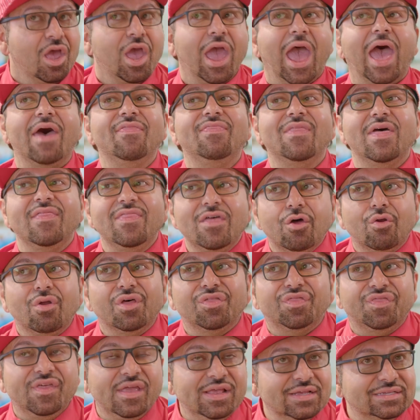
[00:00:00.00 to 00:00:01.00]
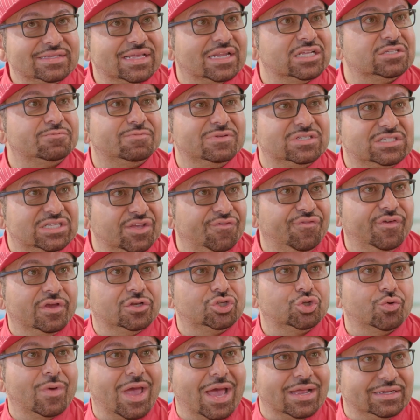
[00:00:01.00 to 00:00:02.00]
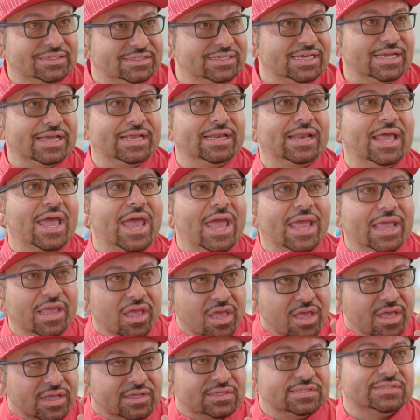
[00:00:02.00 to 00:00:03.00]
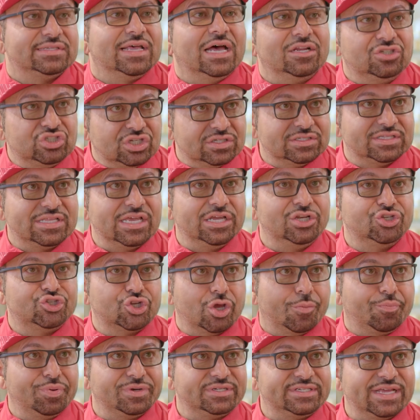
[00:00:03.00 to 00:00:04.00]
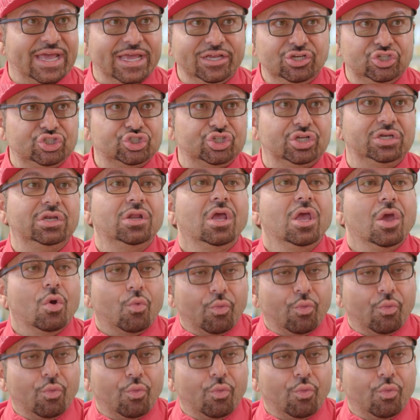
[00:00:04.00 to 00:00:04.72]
and then there are things that are specific to our DNA, such as the interpretation,